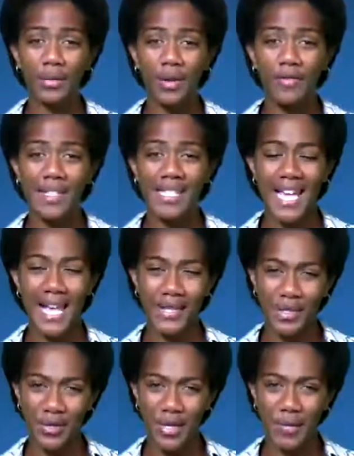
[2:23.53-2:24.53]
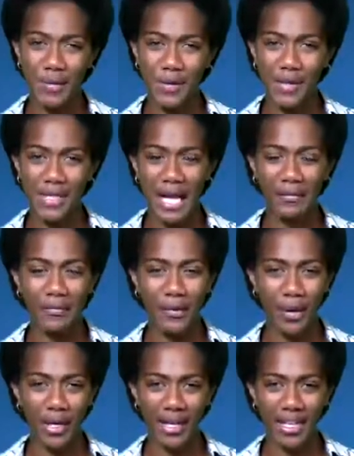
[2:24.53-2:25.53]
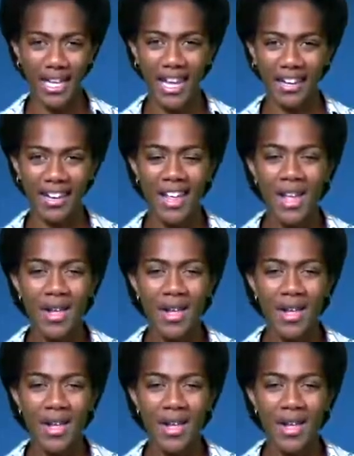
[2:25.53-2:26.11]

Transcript: the rivers and streams to start flowing again.